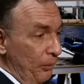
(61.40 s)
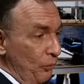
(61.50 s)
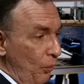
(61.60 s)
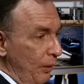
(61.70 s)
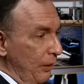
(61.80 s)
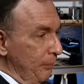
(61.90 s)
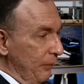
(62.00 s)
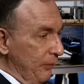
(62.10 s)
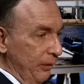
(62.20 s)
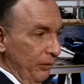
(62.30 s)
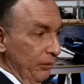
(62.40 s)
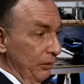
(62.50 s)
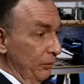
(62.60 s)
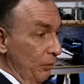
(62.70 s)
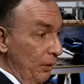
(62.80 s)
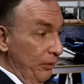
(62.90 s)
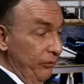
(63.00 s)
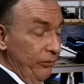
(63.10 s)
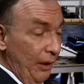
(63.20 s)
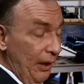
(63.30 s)
One in particular
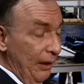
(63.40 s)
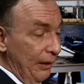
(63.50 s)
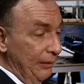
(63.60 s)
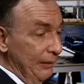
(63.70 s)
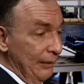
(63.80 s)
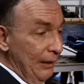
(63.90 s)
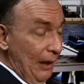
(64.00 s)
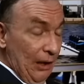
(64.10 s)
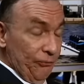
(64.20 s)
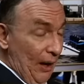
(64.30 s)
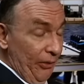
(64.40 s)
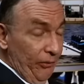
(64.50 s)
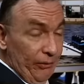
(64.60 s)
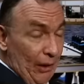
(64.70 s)
was a, a father